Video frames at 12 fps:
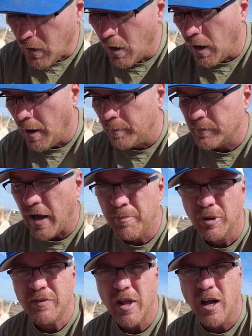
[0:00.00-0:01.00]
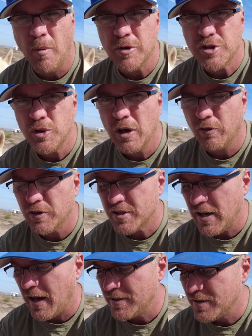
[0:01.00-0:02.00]
I believe they come in two different
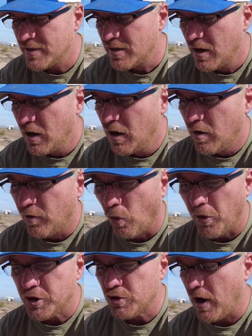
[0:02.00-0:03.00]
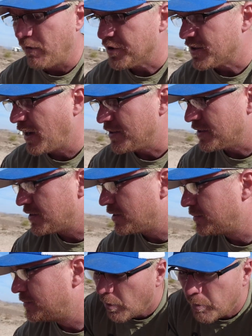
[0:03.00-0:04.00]
sizes for the travel sizes.
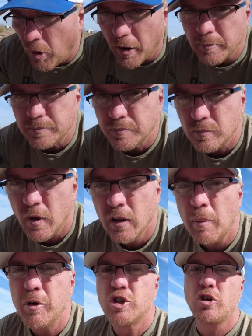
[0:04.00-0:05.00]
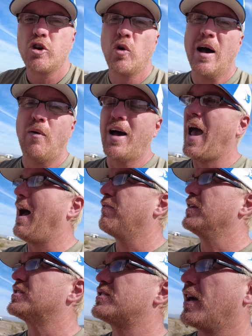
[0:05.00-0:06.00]
But let me show you how I have
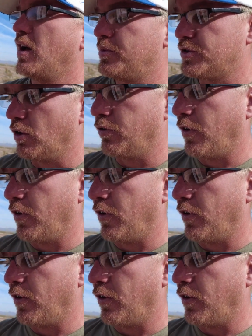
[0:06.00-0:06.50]
this set up so